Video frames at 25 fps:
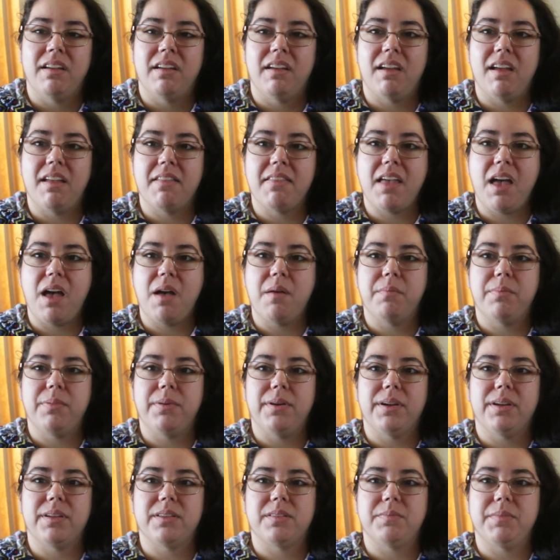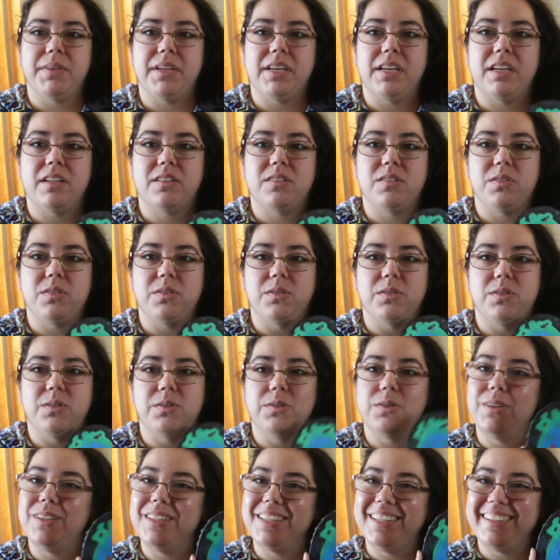And that brings me
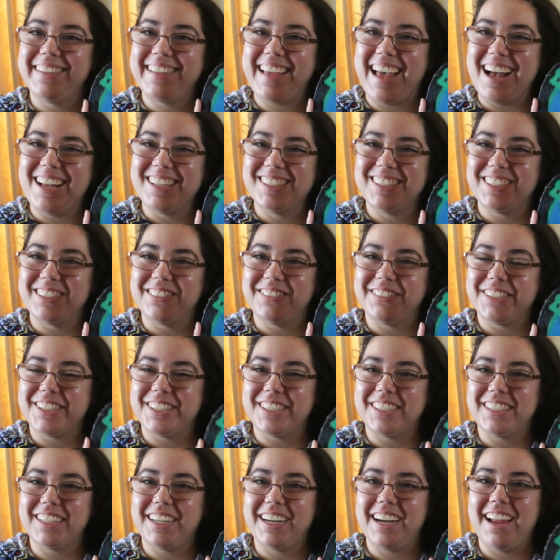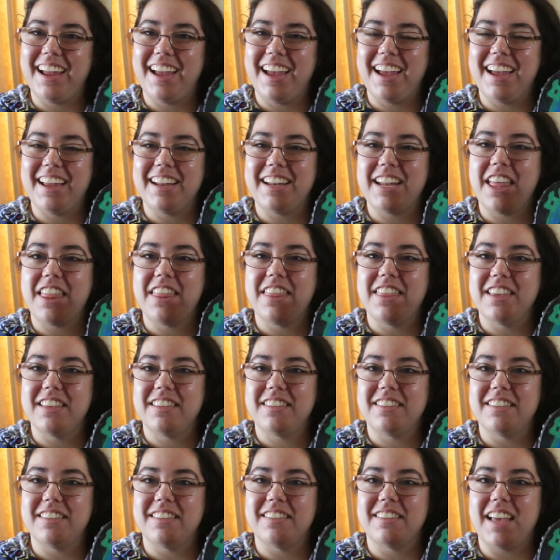to Little Calcifer, and
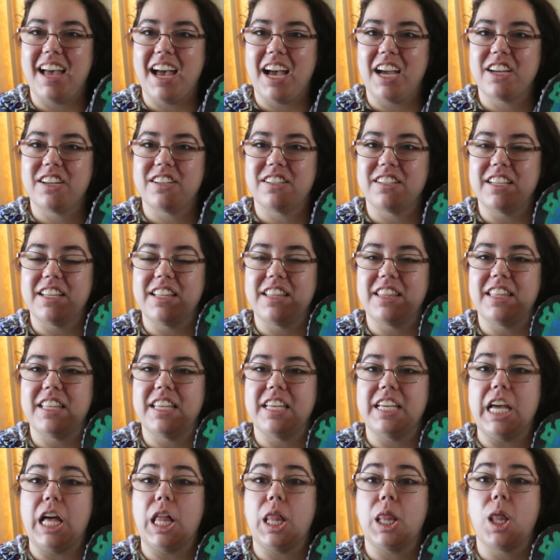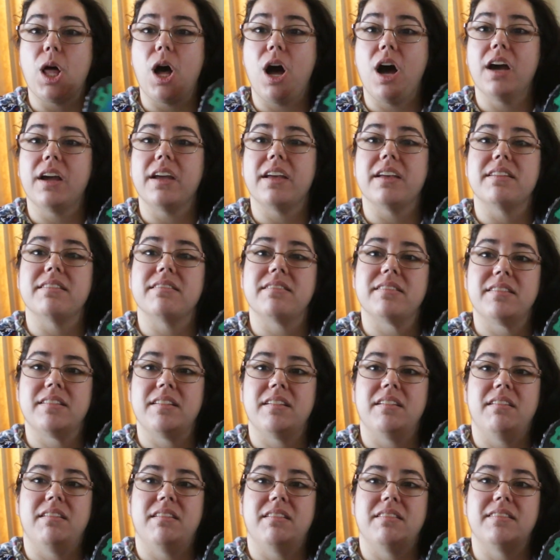this is actually the longest
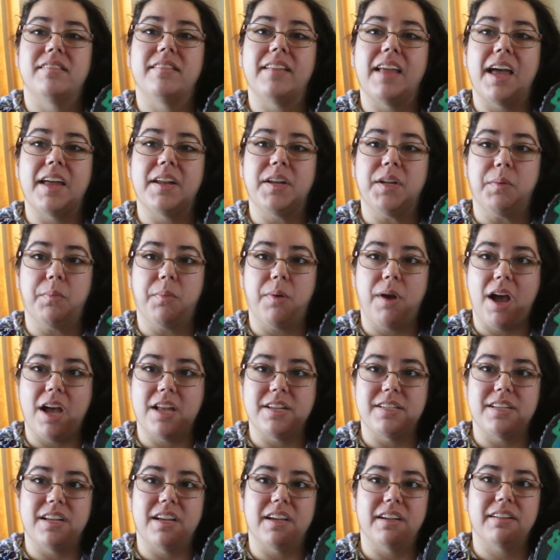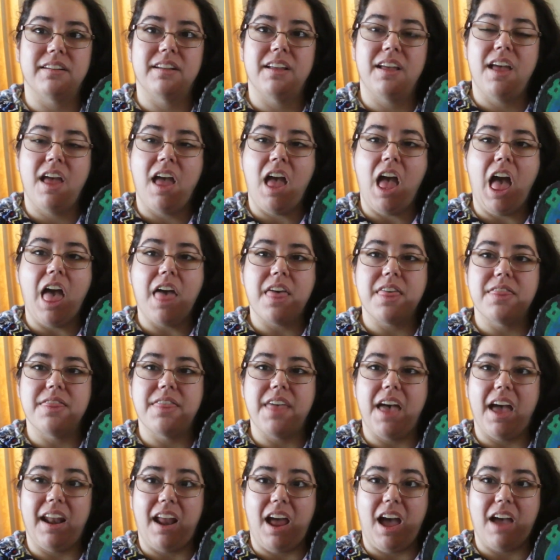standing project
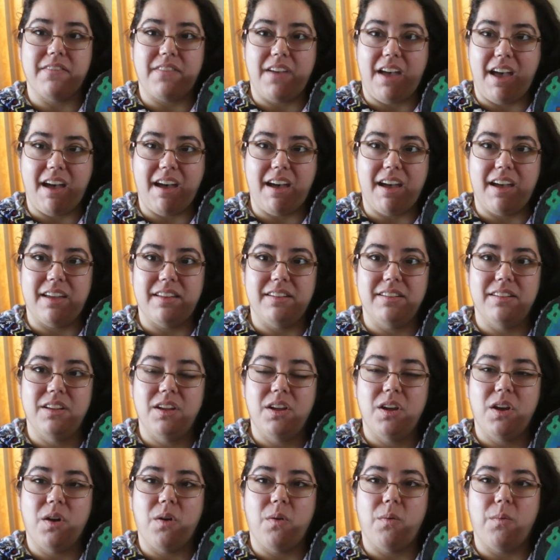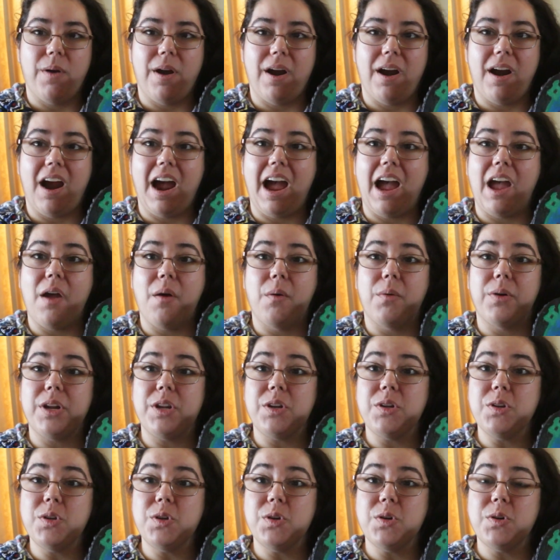that I've had, where I already
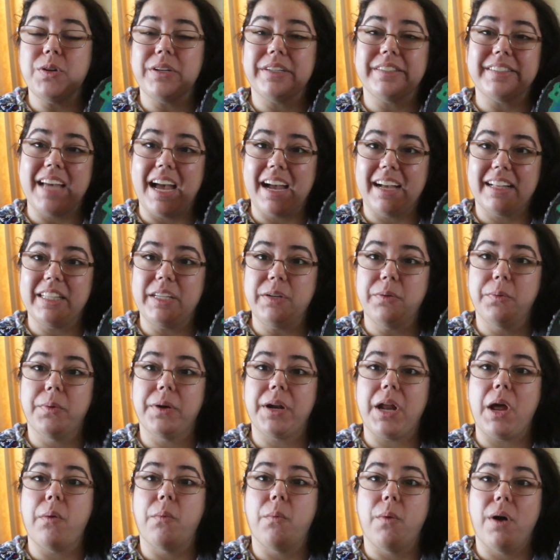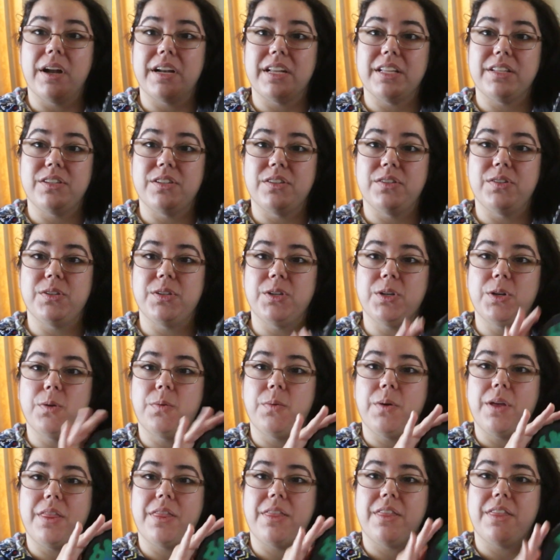knew exactly what I wanted to do
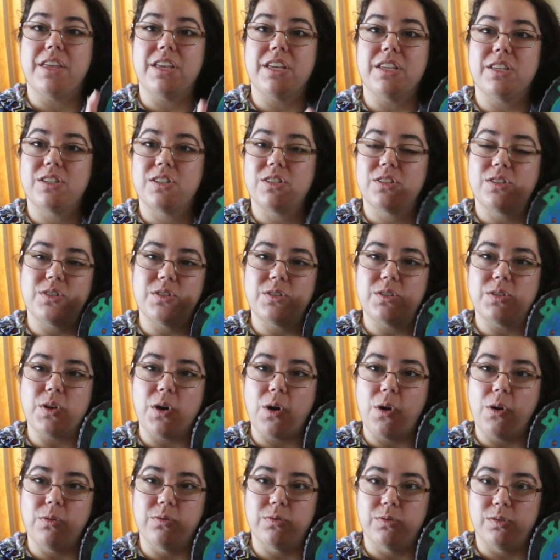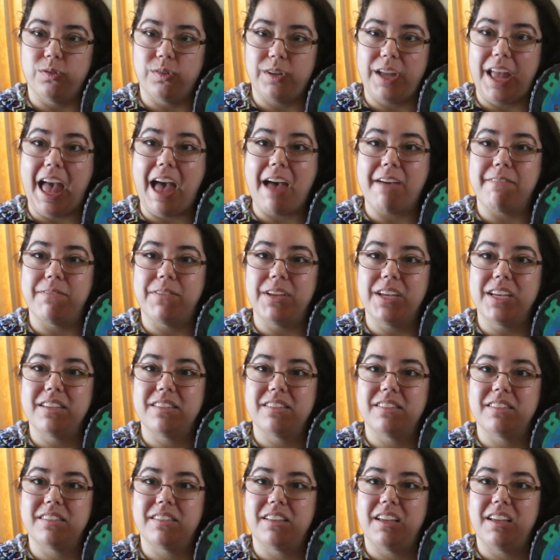with this oval canvas.